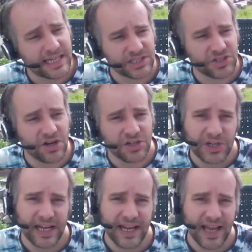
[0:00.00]

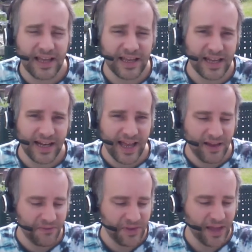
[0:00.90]
Kickstarter can
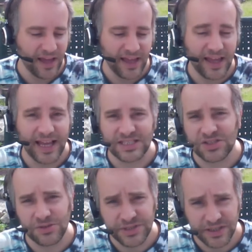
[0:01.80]
have
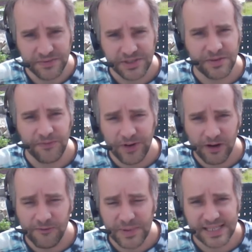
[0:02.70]
exclusives, some
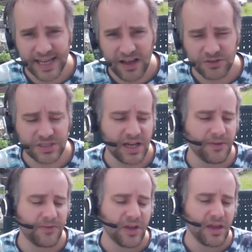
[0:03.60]
fear of missing out
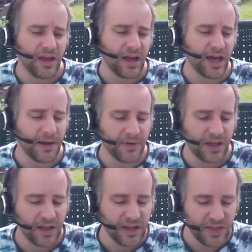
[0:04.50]
stuff.
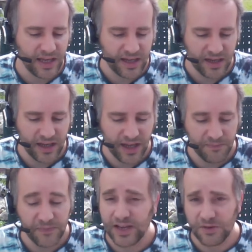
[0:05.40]
It
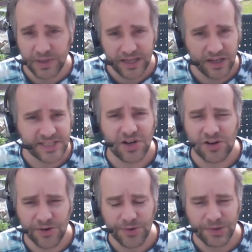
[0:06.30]
could be
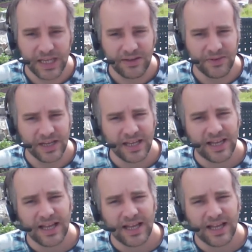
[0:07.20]
Kickstarter only even.